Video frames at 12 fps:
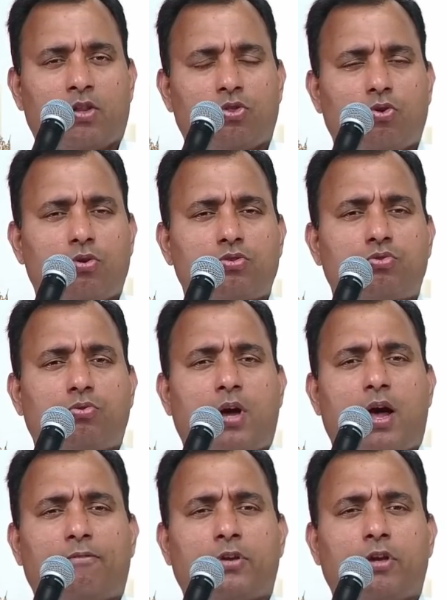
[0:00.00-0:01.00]
Those who
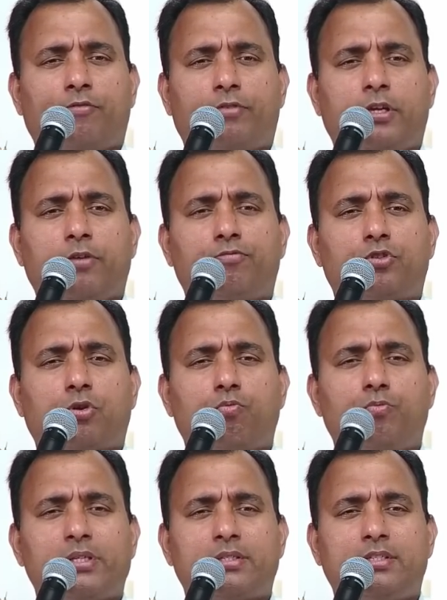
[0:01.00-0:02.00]
have gift of
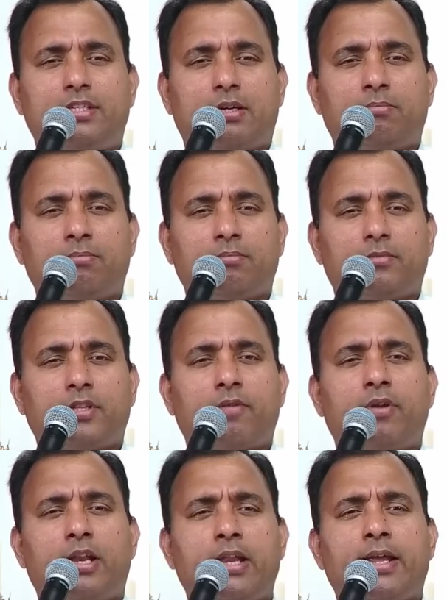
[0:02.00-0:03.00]
wisdom, they
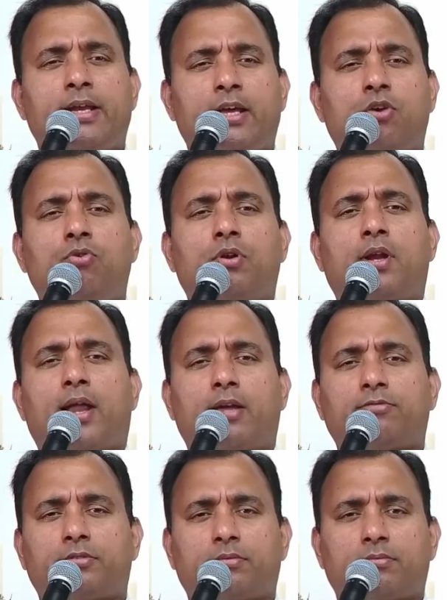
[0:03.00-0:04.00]
will lead a good
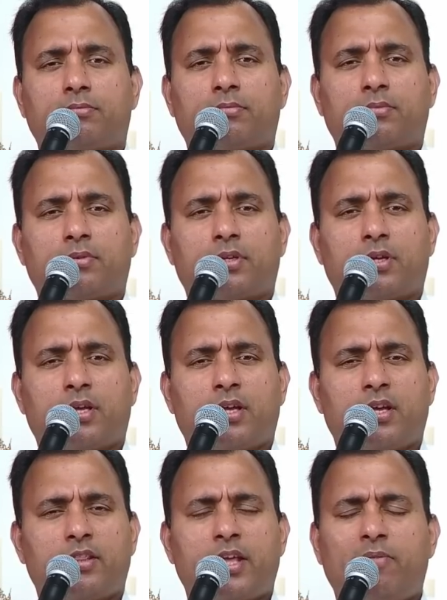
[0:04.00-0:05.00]
life.
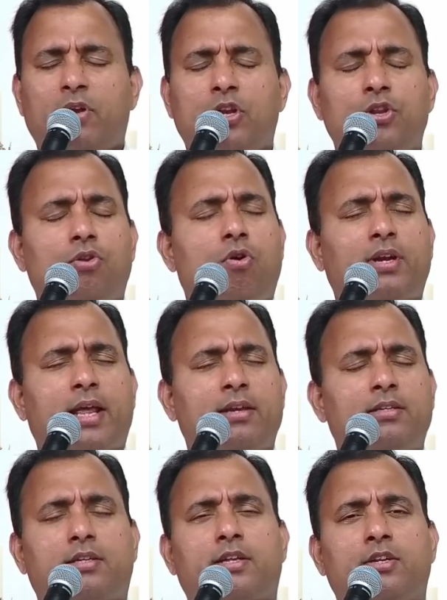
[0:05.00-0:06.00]
They will not
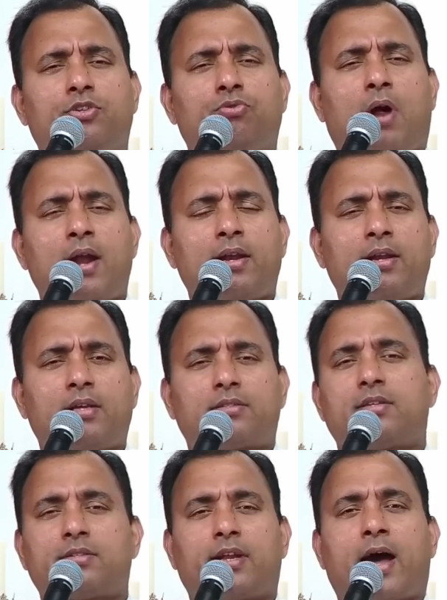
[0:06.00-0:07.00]
enter into
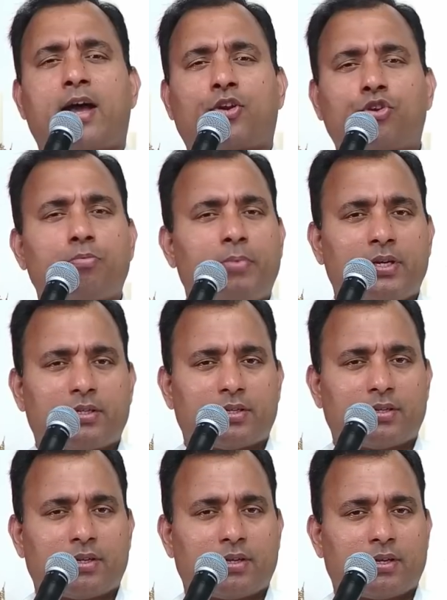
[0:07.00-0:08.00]
unnecessary argument.
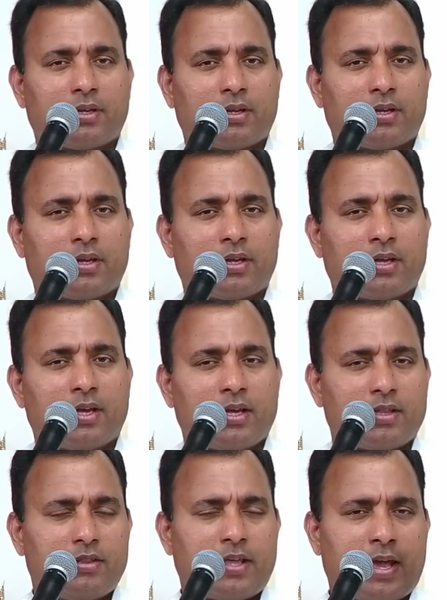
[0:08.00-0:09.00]

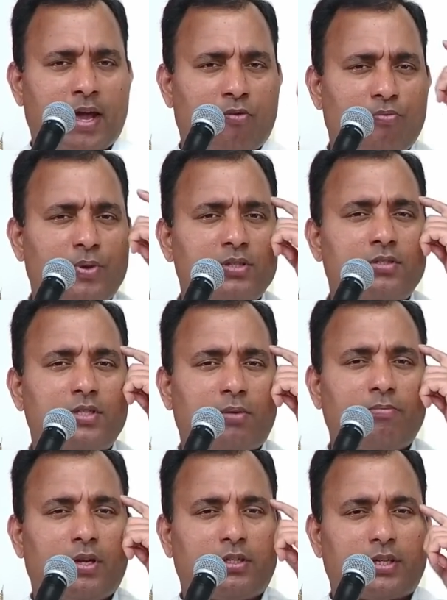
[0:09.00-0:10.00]
Their
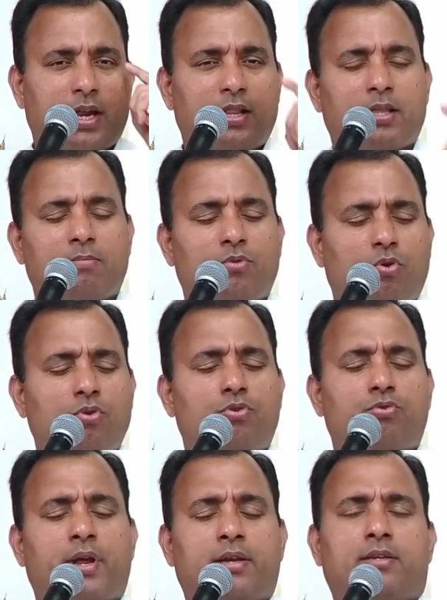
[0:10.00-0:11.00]
wisdom will tell them not
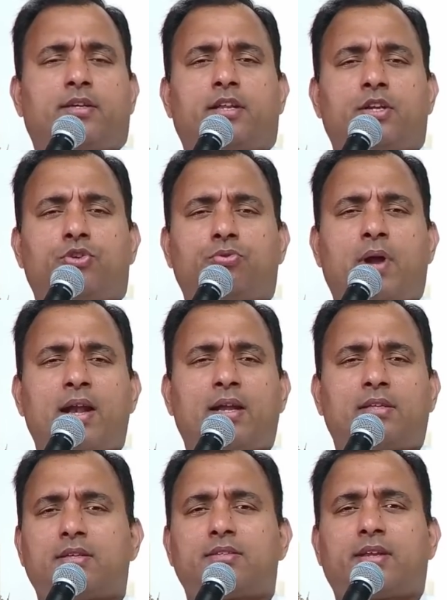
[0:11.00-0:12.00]
to enter into
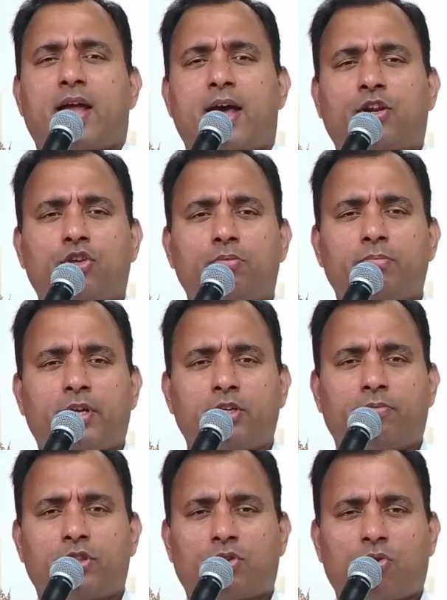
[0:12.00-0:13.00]
unnecessary argument
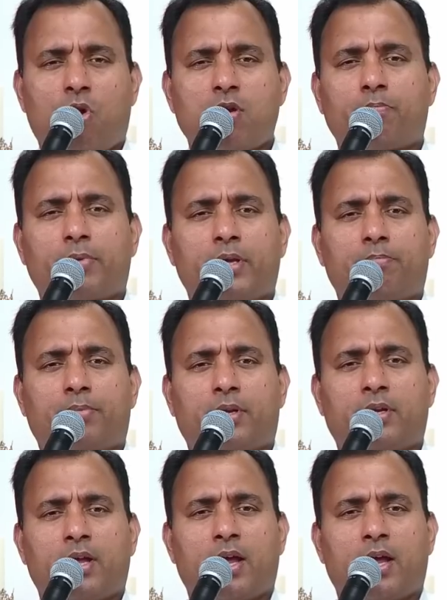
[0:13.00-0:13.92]
with wrong people.